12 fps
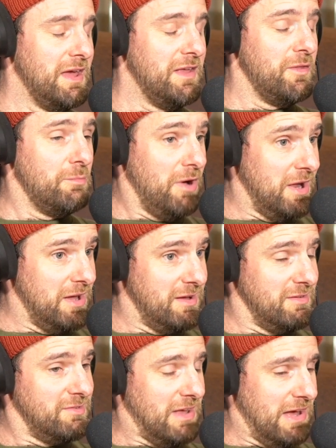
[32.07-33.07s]
in the
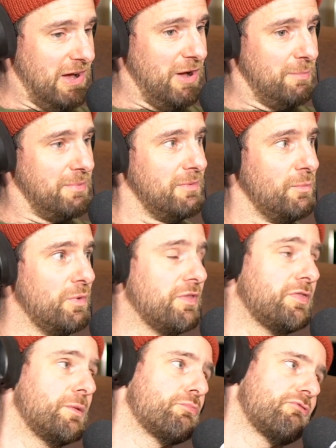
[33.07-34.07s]
Mullet setup
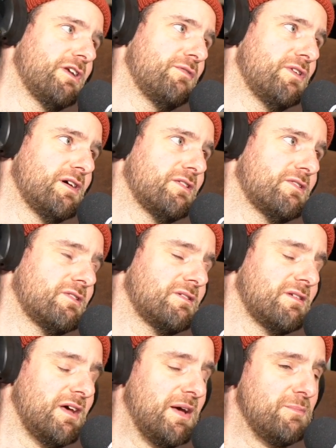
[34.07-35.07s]
with the previous
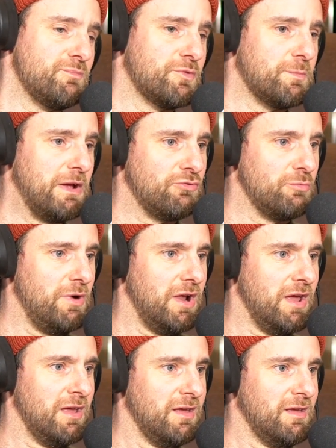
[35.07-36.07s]
Spectral Mullet,